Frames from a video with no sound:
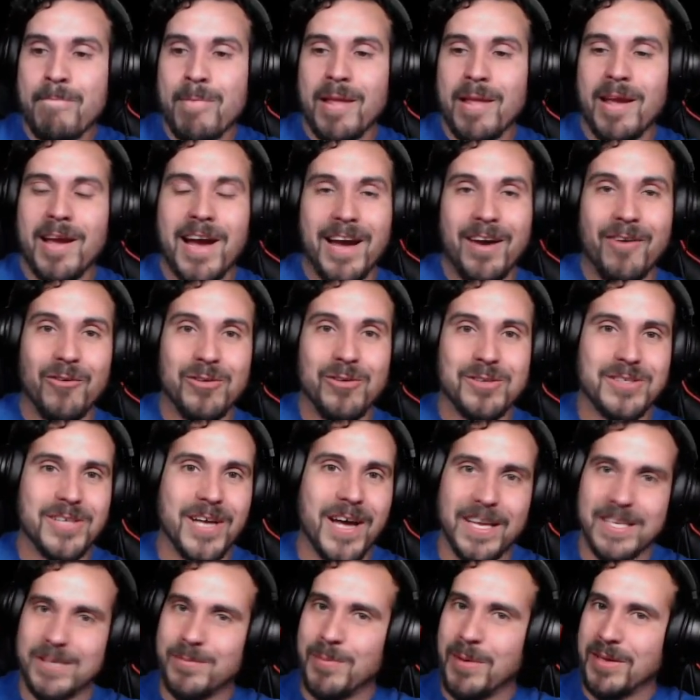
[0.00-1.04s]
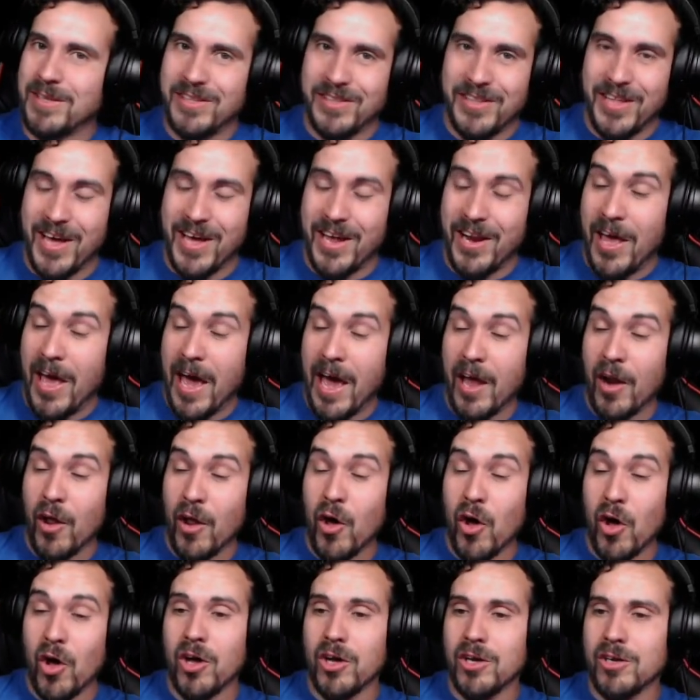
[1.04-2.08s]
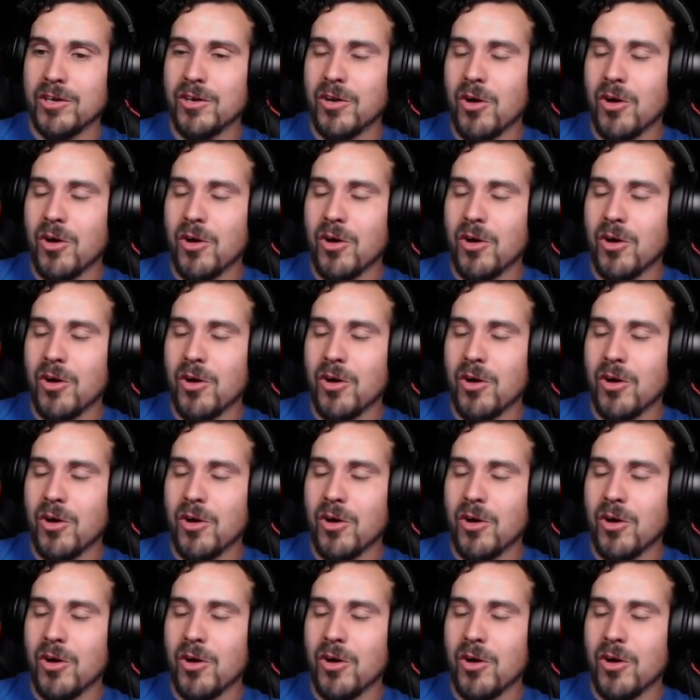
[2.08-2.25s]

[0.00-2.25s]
I was not expecting that at all.